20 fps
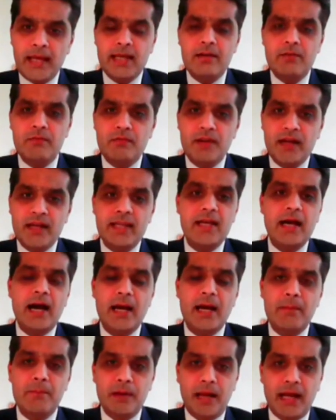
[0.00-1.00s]
paying very
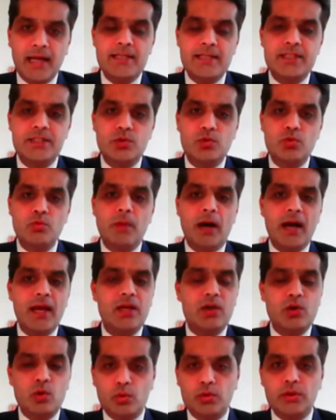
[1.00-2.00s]
high price to
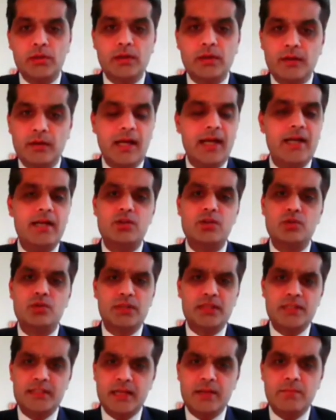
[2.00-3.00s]
buy growth, right? So
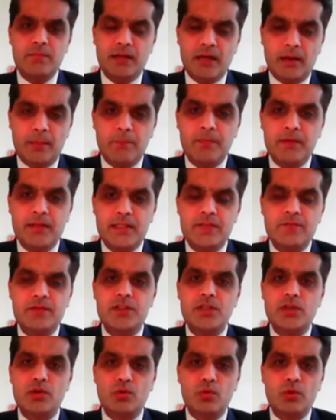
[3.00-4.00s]
these can be companies
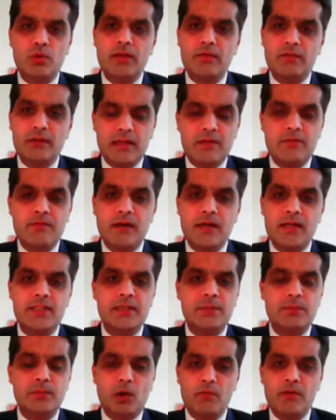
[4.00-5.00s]
which are growing very
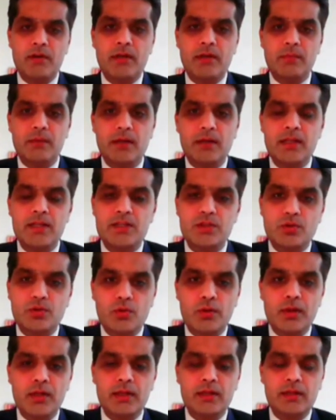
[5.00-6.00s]
fast, the profitability is
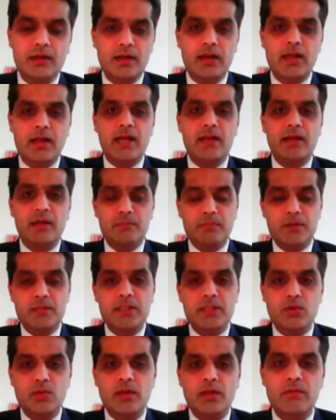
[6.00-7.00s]
growing, the underlying
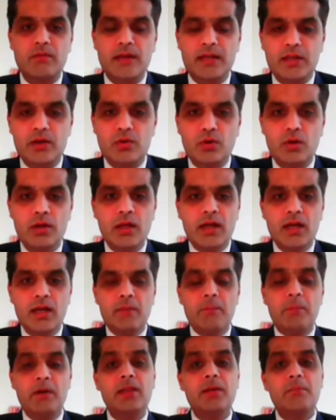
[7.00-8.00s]
numbers are looking very good,
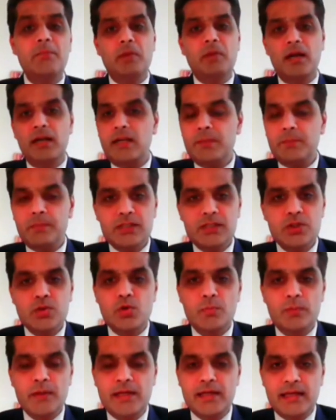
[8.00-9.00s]
but the multiples
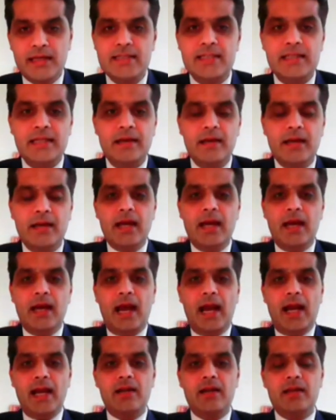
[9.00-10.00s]
could be crazy.
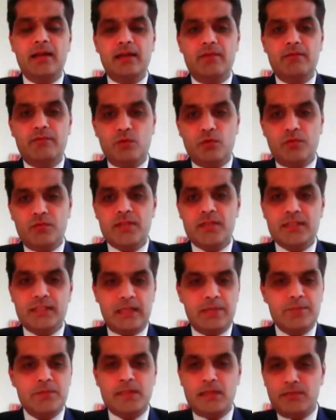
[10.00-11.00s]
And in few of the
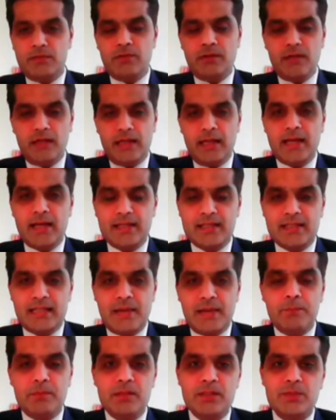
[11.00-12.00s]
schemes, and we will take
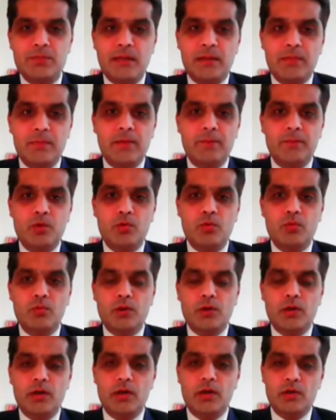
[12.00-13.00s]
examples maybe
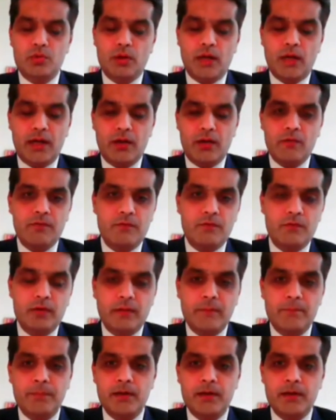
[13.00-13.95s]
to kind of